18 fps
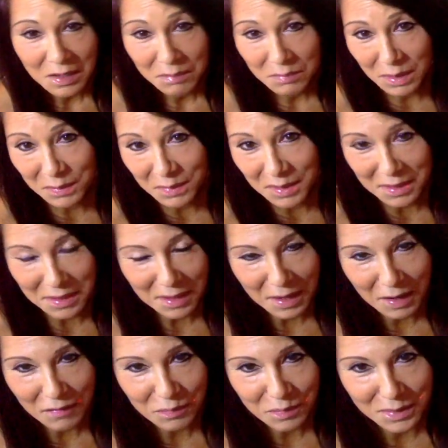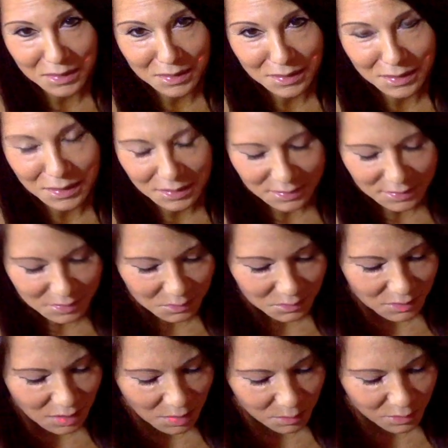maybe have been in some
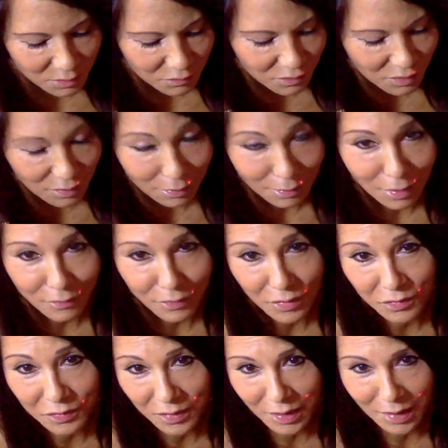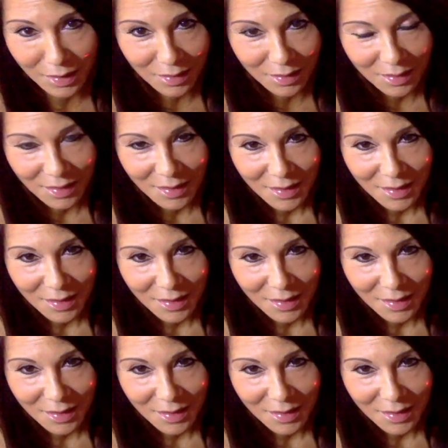type of love affair.